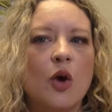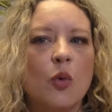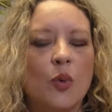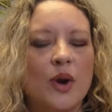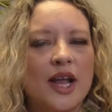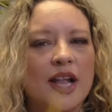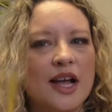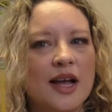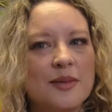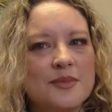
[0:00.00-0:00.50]

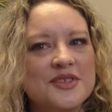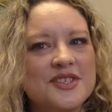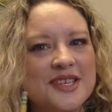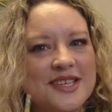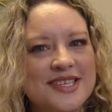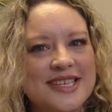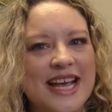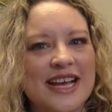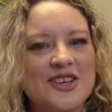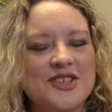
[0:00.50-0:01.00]
When it comes to
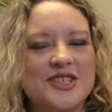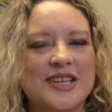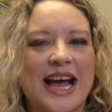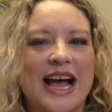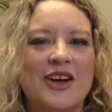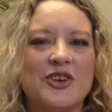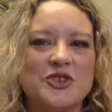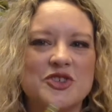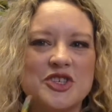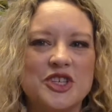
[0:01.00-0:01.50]

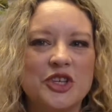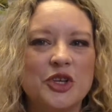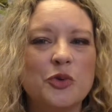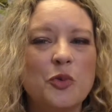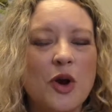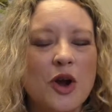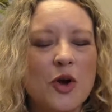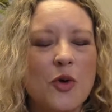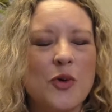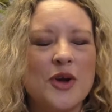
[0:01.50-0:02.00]
textiles,
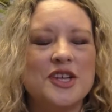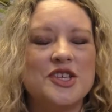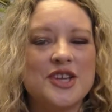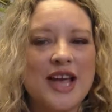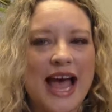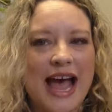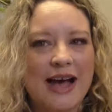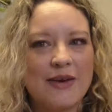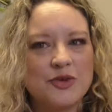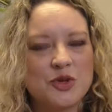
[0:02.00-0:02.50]
you are going to
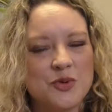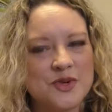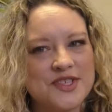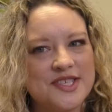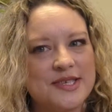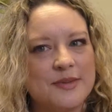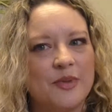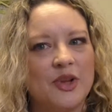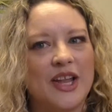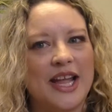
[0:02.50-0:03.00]
have to
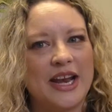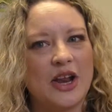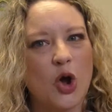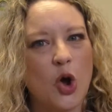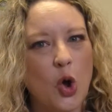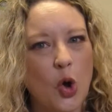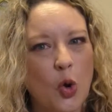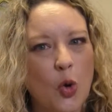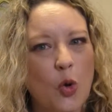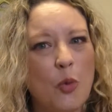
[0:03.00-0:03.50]
assimilate a
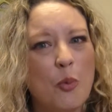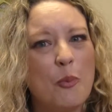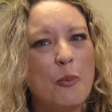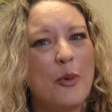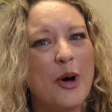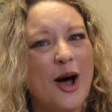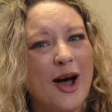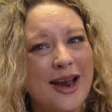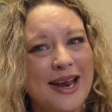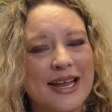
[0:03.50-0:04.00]
whole
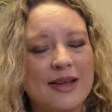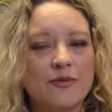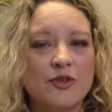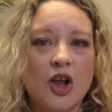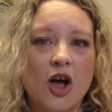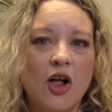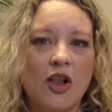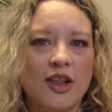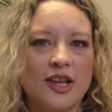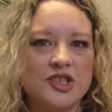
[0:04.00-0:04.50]
body of
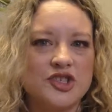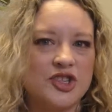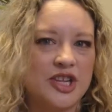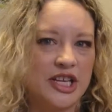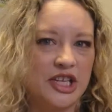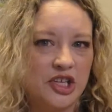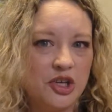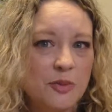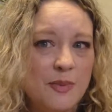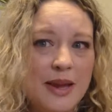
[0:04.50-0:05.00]
knowledge
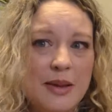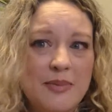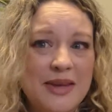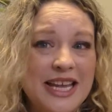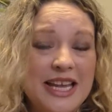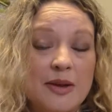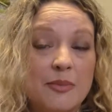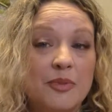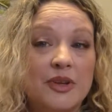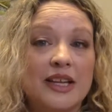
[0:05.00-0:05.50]
that you may be
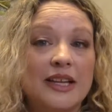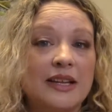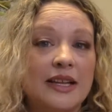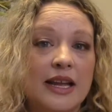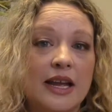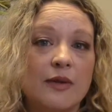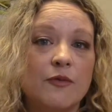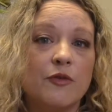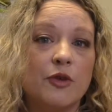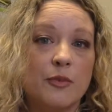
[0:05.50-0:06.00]

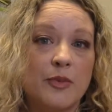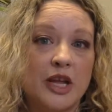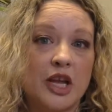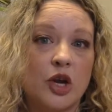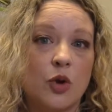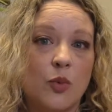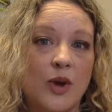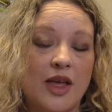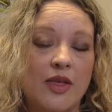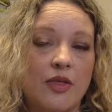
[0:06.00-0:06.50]
completely
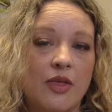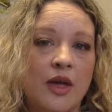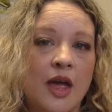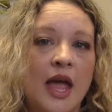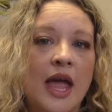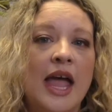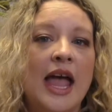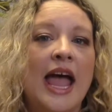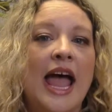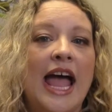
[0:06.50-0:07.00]
unfamiliar with.
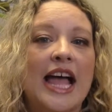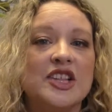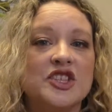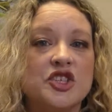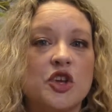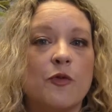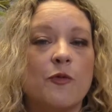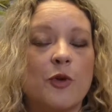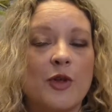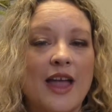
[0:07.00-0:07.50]
And
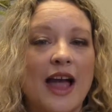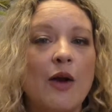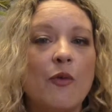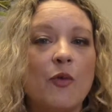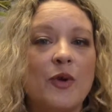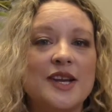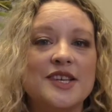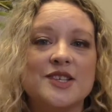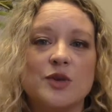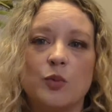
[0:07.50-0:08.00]
so for that
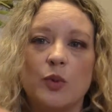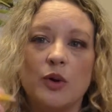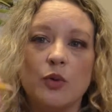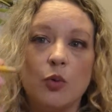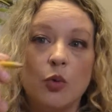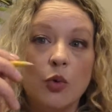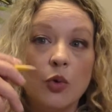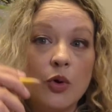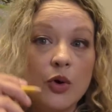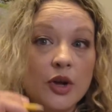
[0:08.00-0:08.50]
reason, we
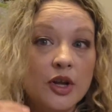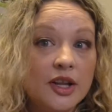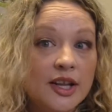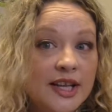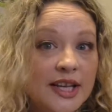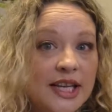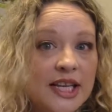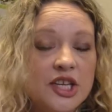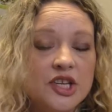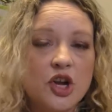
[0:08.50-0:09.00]

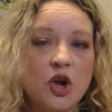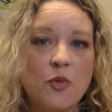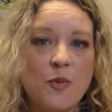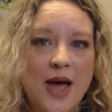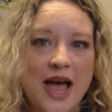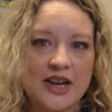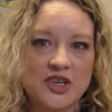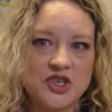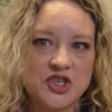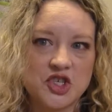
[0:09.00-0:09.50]
really need to go
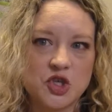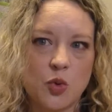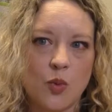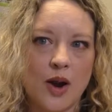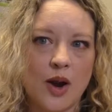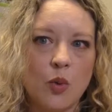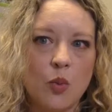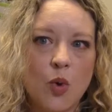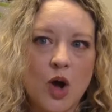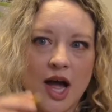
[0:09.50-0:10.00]
back to
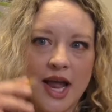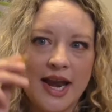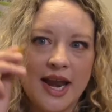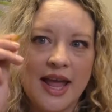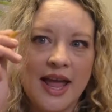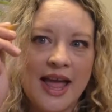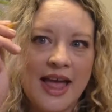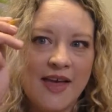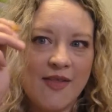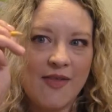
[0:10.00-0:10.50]
square one,
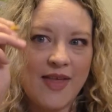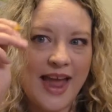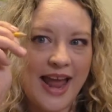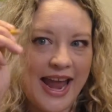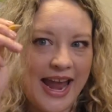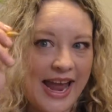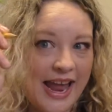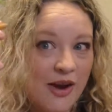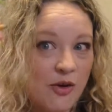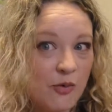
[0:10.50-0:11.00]
the
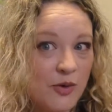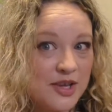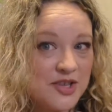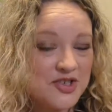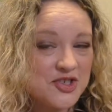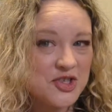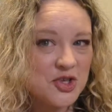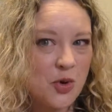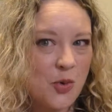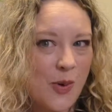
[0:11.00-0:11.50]

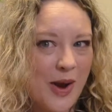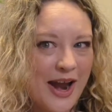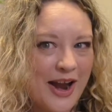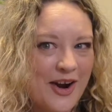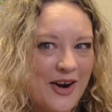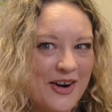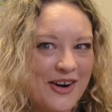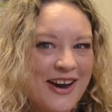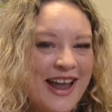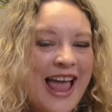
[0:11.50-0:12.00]
handwritten
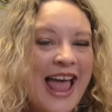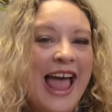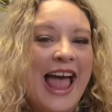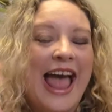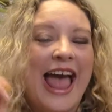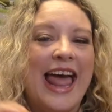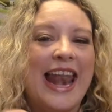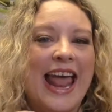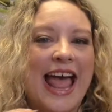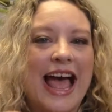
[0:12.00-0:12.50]
square,
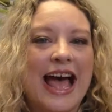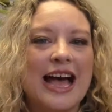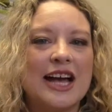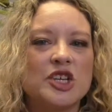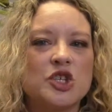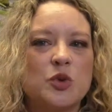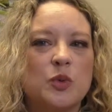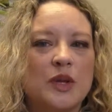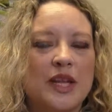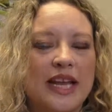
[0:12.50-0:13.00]
and
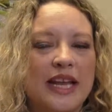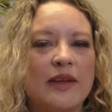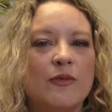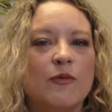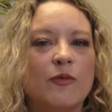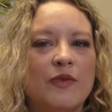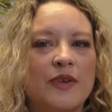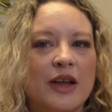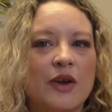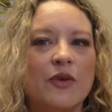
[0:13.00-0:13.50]
actually
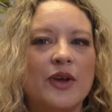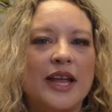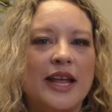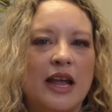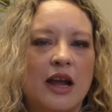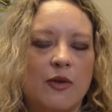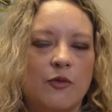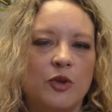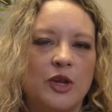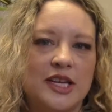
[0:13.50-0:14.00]
very
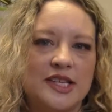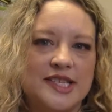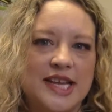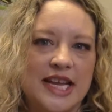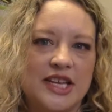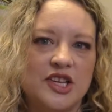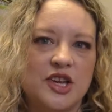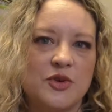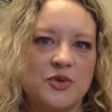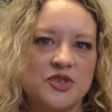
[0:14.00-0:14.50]
carefully
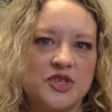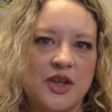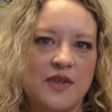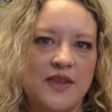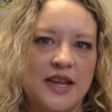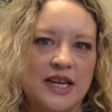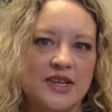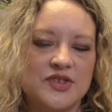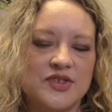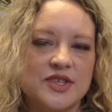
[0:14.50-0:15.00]
take notes on
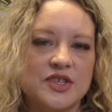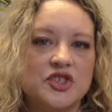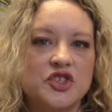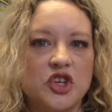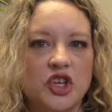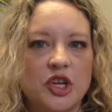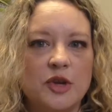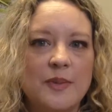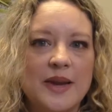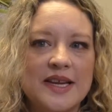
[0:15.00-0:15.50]
these.
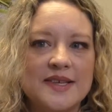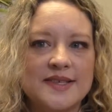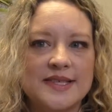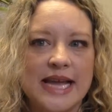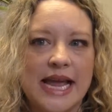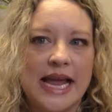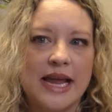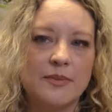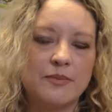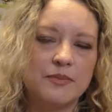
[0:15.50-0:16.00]
So you may
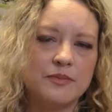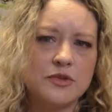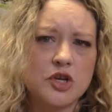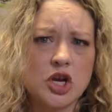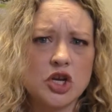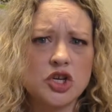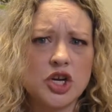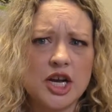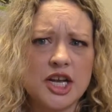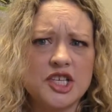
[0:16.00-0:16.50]
say,
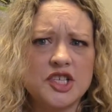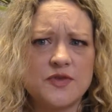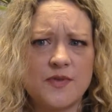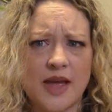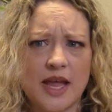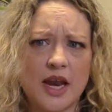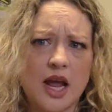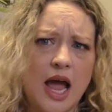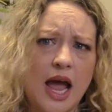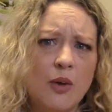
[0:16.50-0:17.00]
Dr.
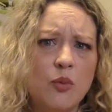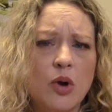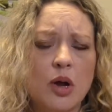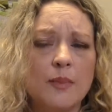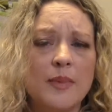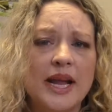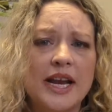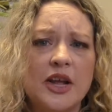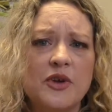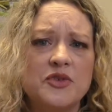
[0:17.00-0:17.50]
Hustvedt, I
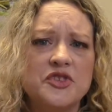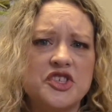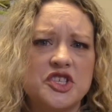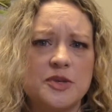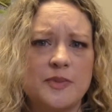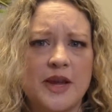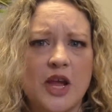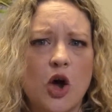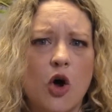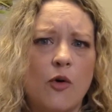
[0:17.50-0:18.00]
want my notes
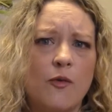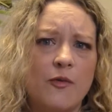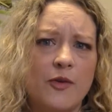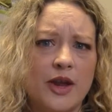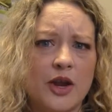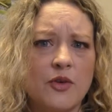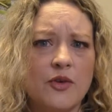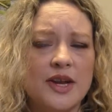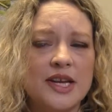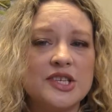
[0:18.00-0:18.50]
to be all
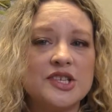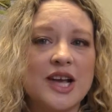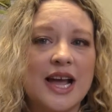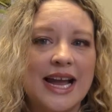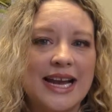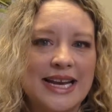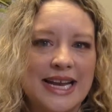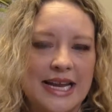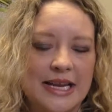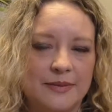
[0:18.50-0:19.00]
very
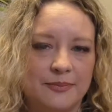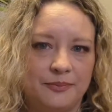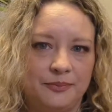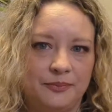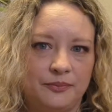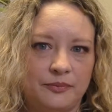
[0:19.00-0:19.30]
tidy.